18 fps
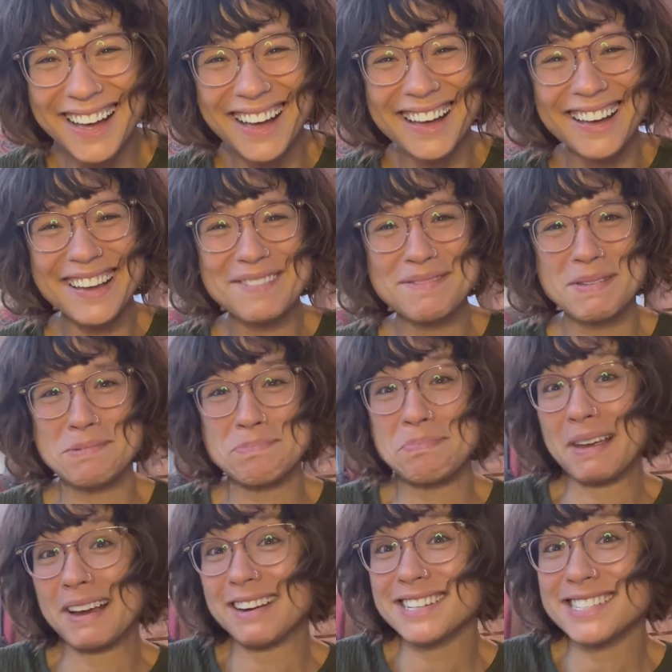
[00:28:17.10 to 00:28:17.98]
I'm
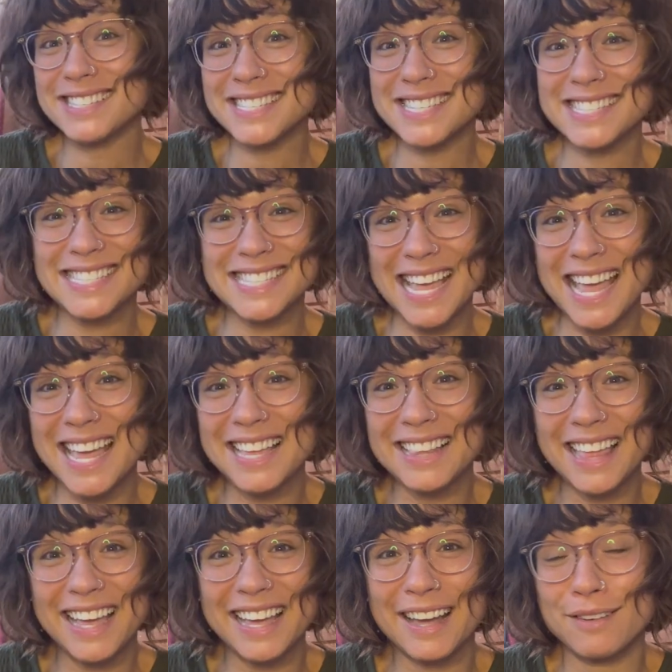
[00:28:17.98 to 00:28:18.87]
embarrassed to say
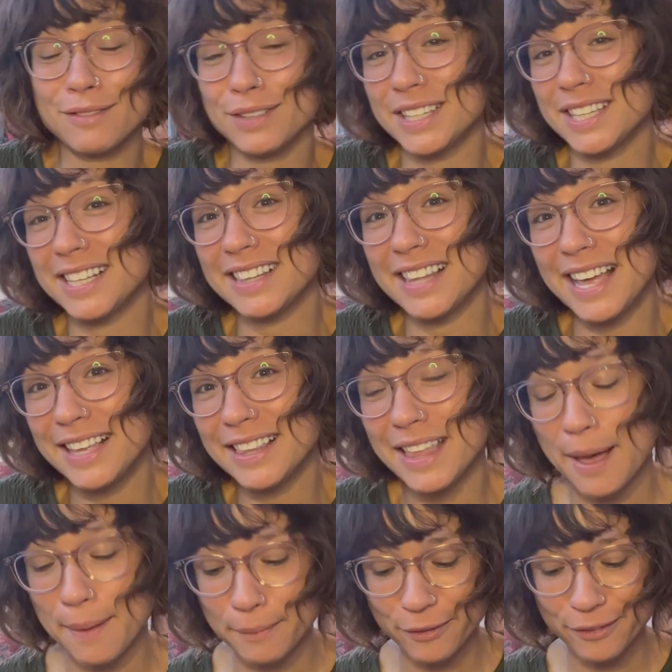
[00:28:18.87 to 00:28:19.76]
like I really
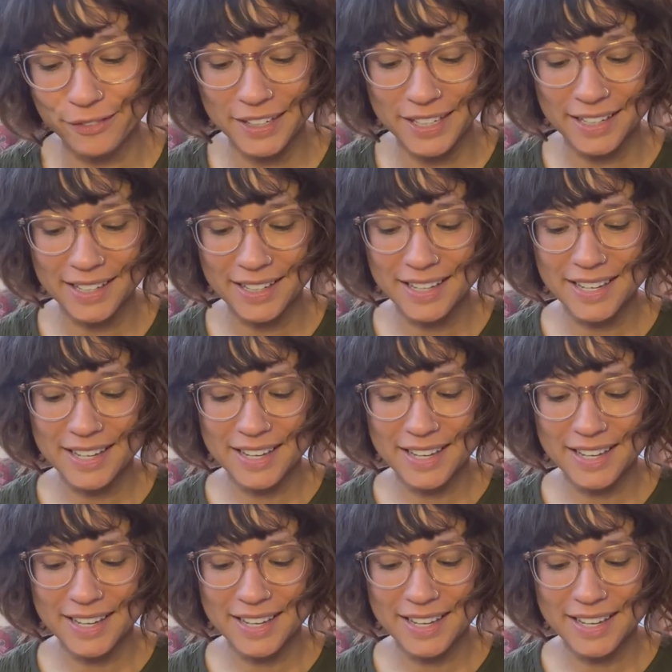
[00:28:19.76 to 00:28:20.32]
like that movie.